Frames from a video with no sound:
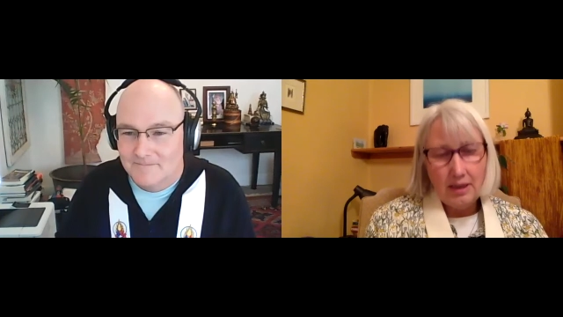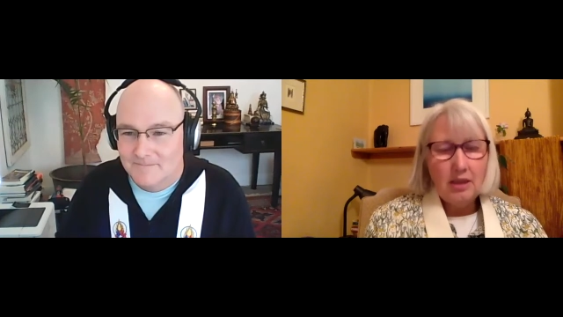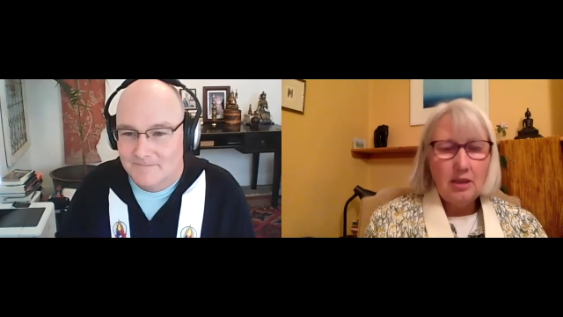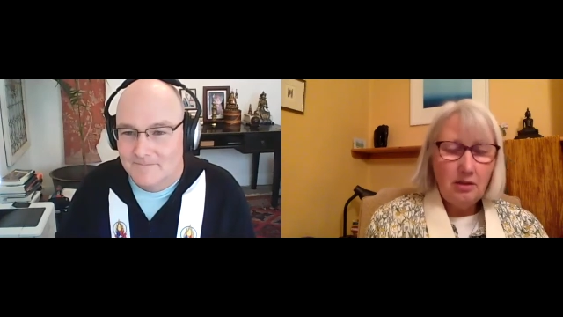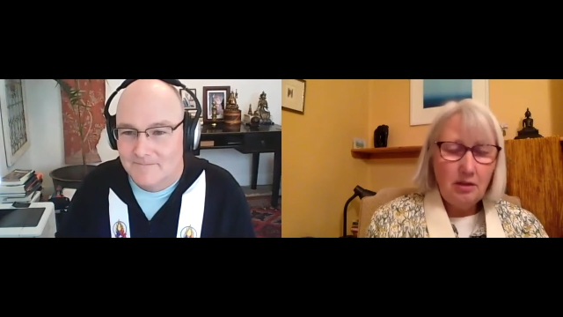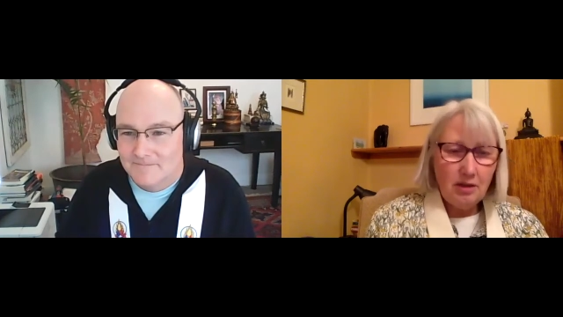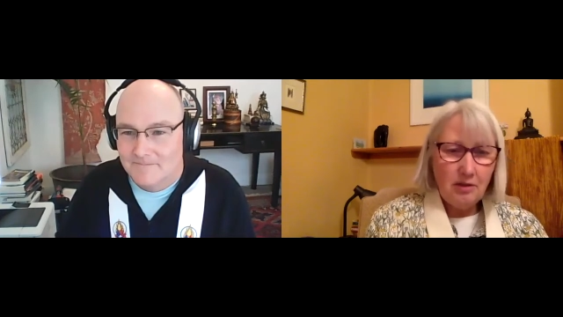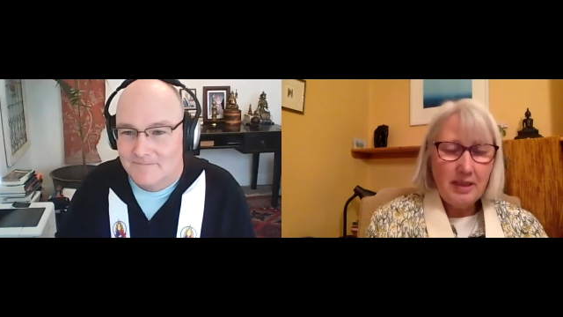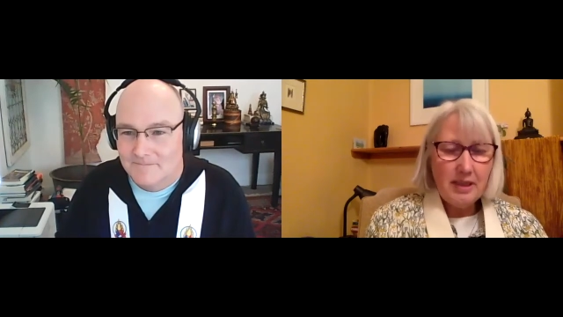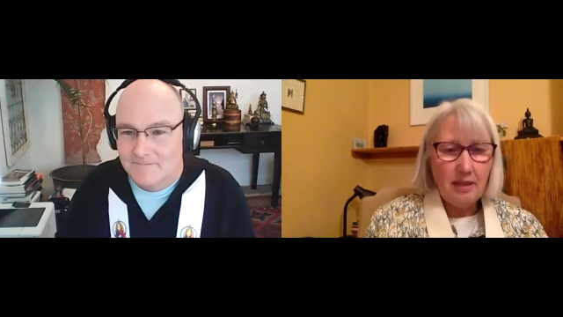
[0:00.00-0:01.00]
Speaker 1: You could
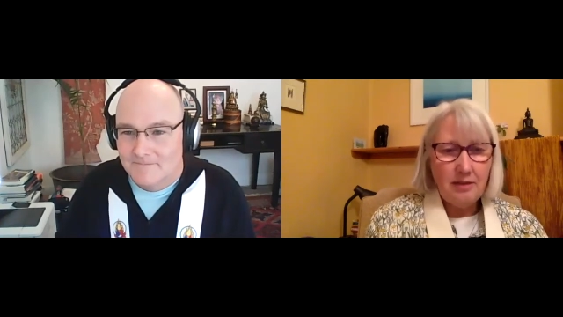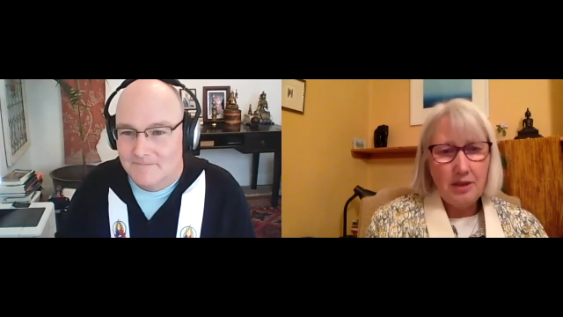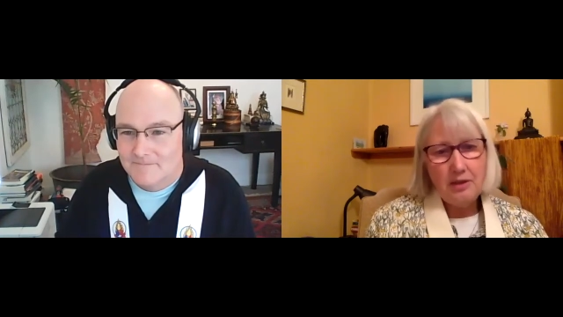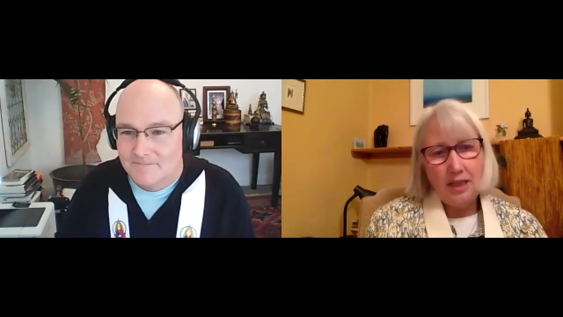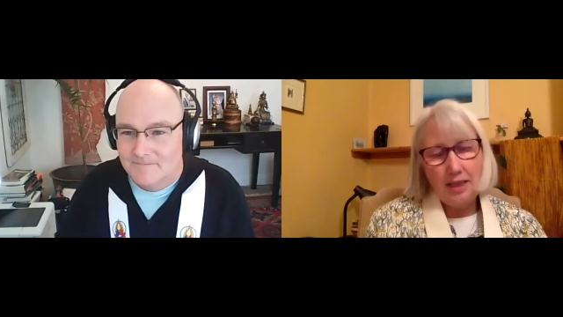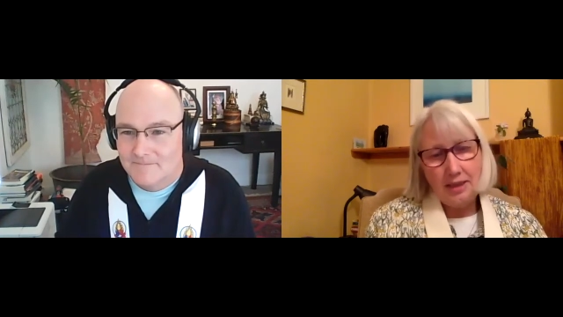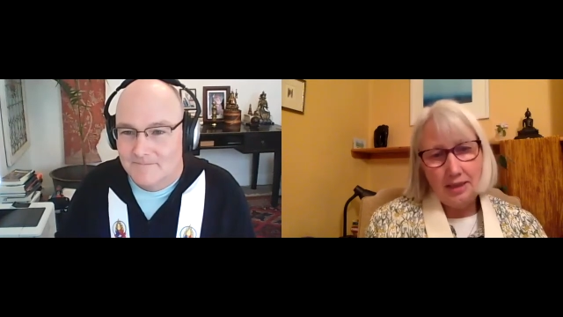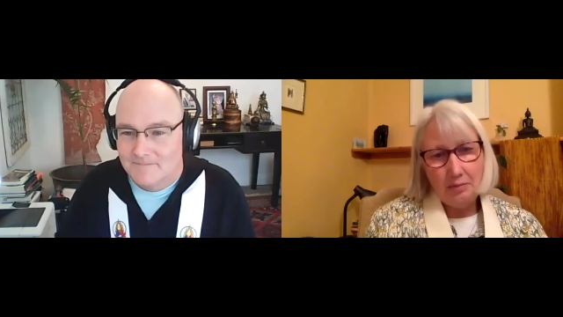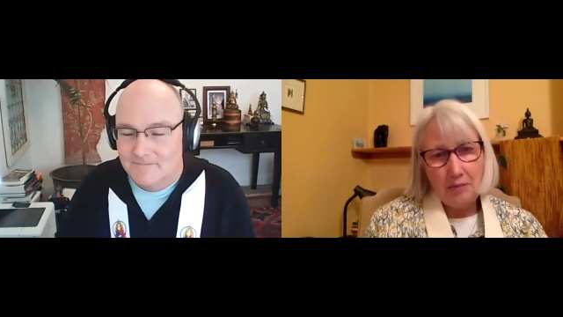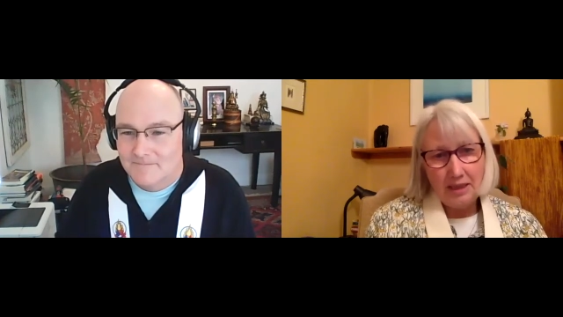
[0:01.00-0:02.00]
also do that in a
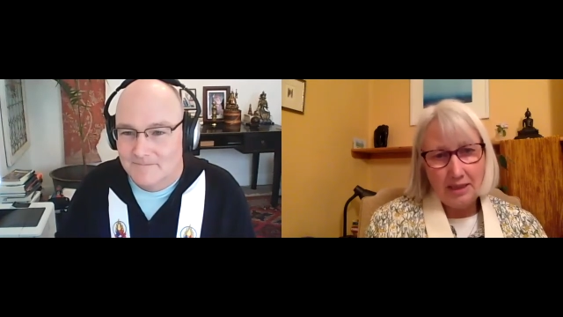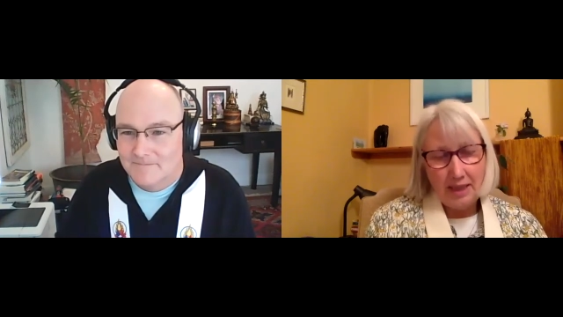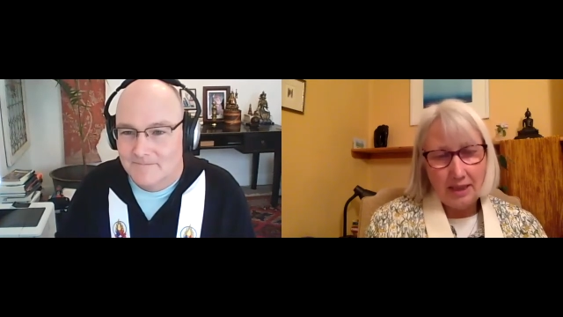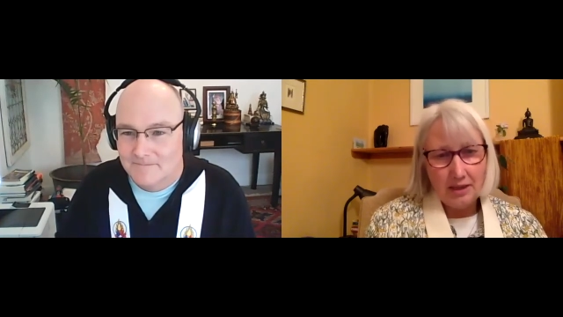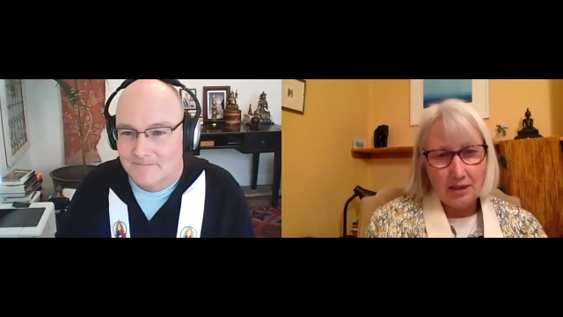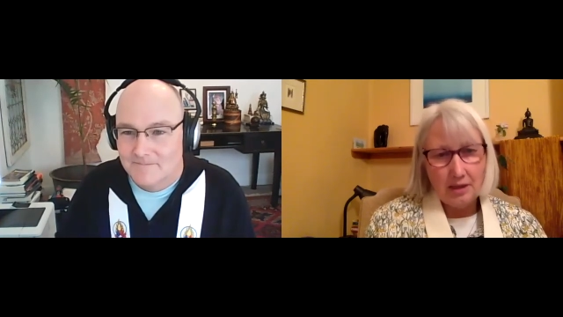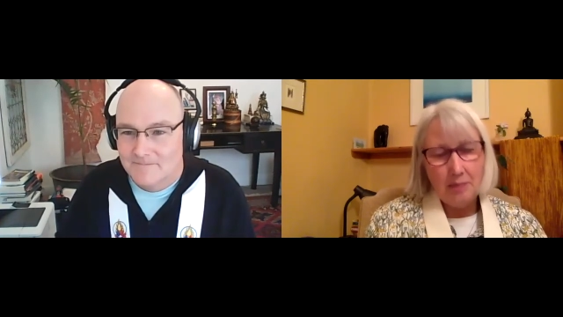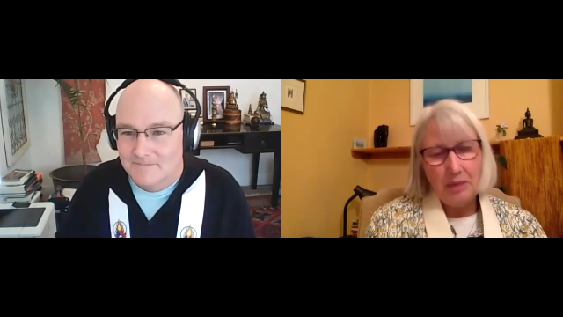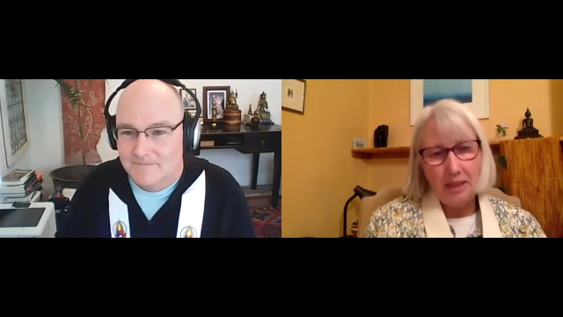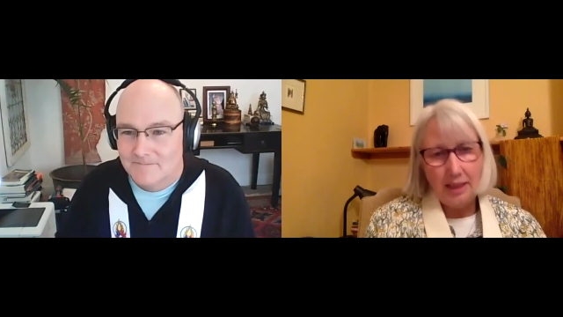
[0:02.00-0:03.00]
meditation, a
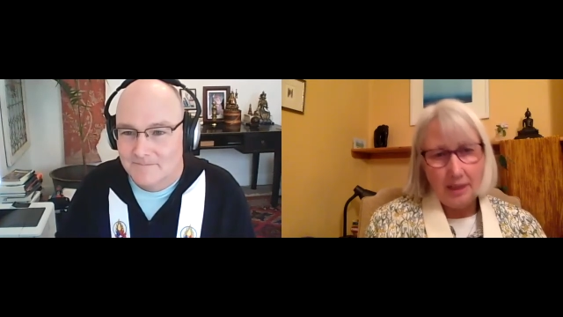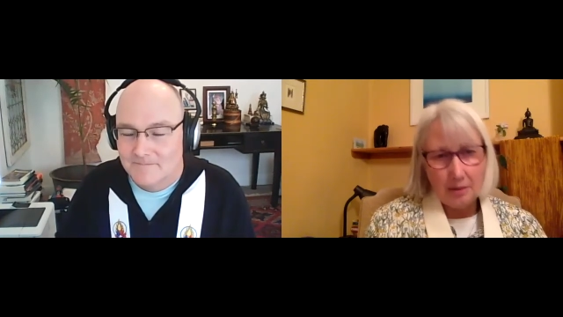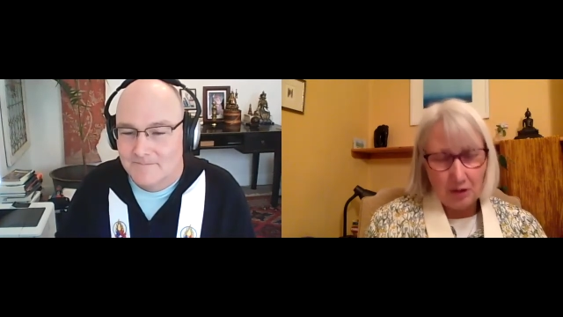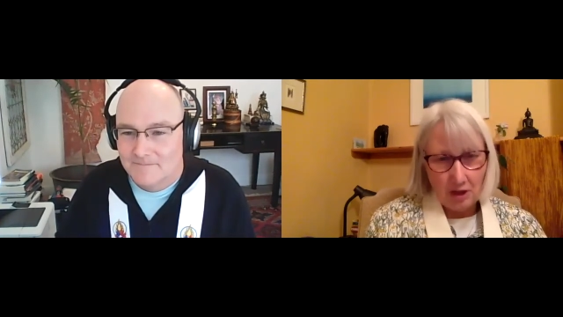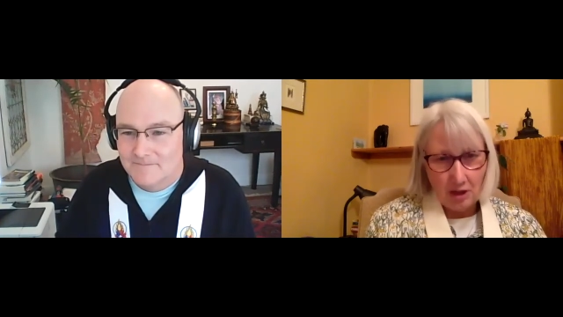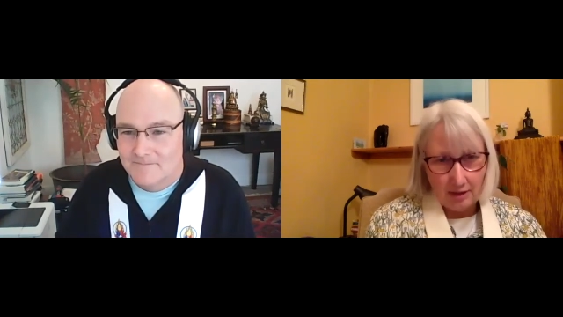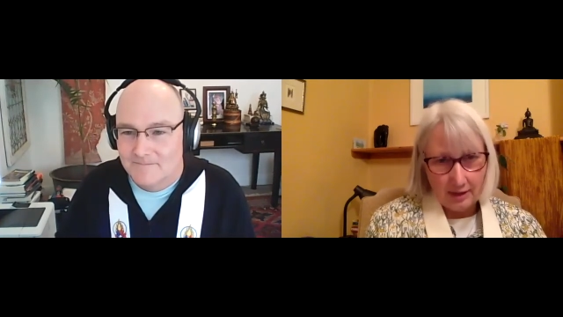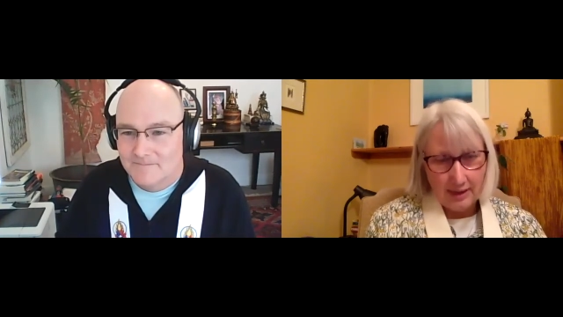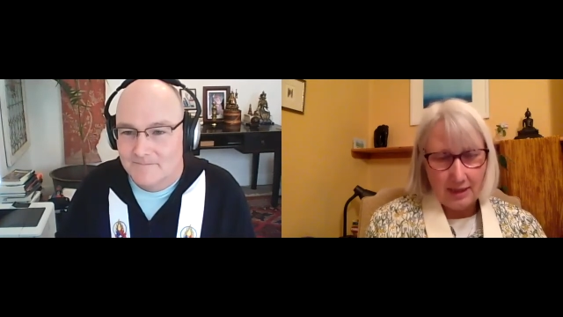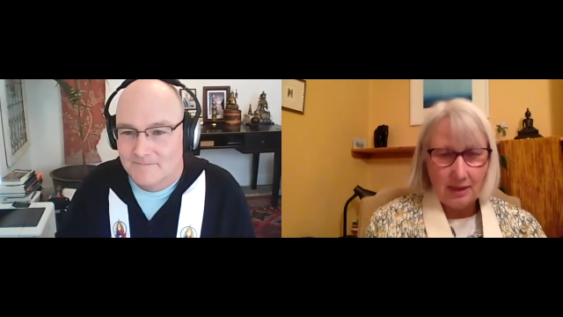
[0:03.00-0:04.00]
bit like a Bodhana Sati.